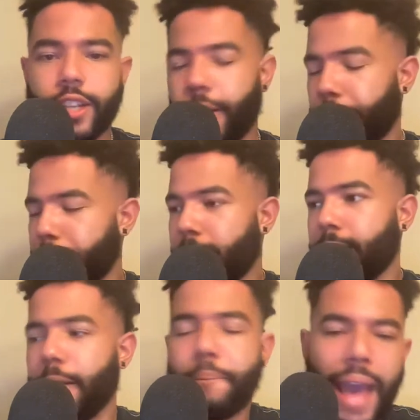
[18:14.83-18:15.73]
So
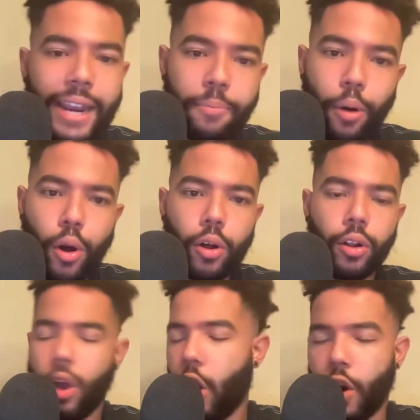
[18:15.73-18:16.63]
the batted
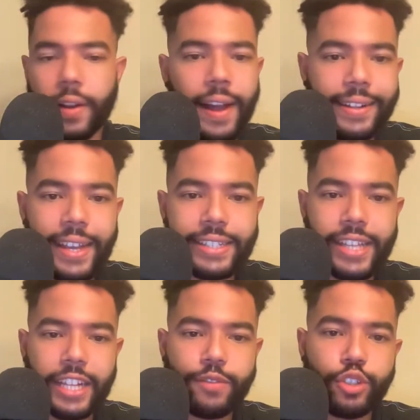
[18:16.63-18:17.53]
ball, hard contact
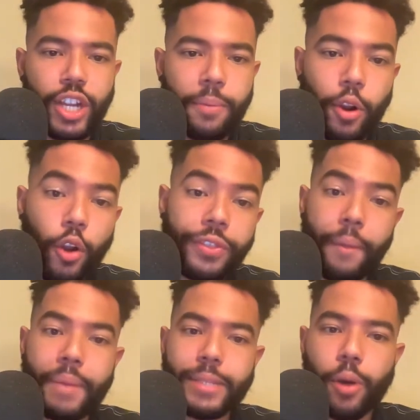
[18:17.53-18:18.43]
stats for Jake McCarthy
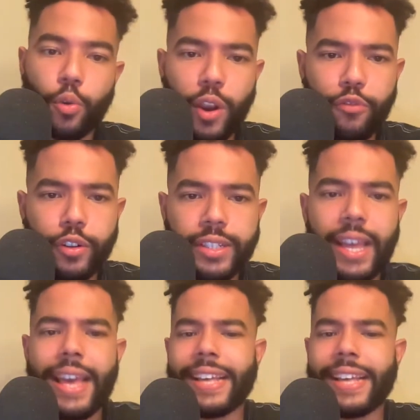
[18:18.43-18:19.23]
on baseball reference.